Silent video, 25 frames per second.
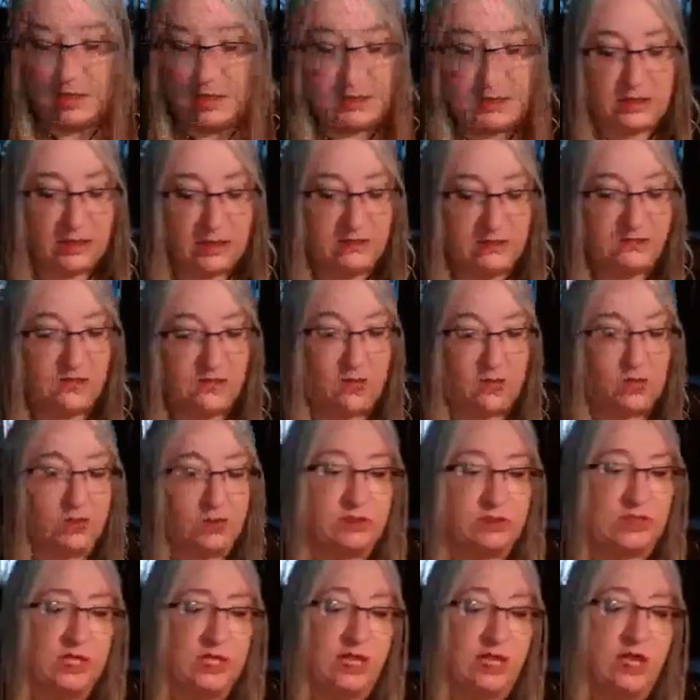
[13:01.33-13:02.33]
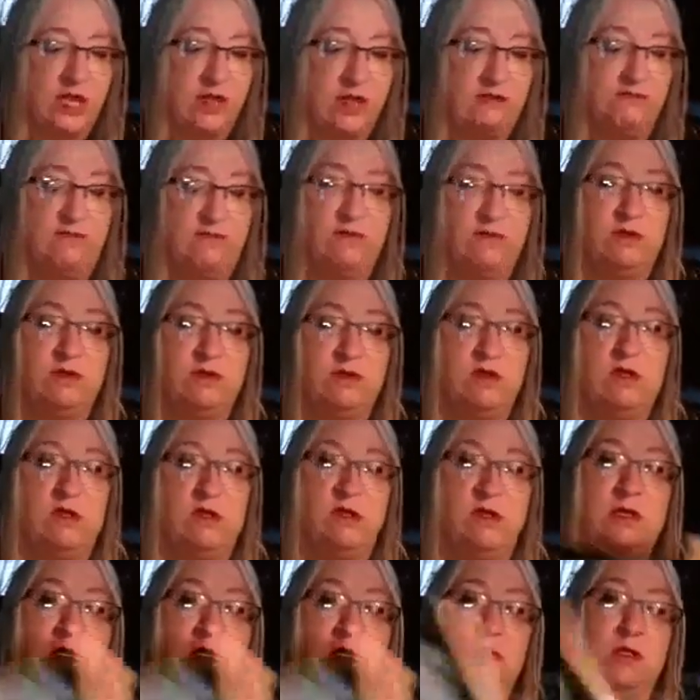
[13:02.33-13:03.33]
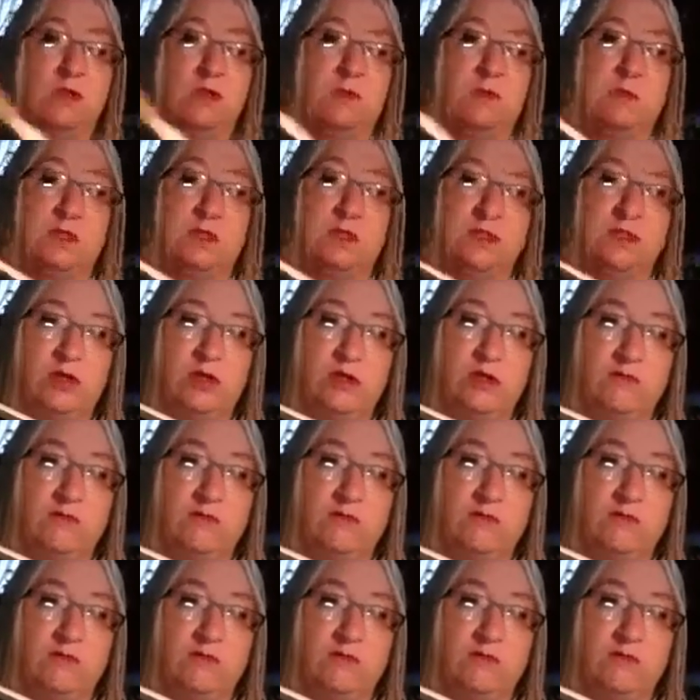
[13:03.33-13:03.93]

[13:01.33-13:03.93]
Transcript: And then, of course, I have the picture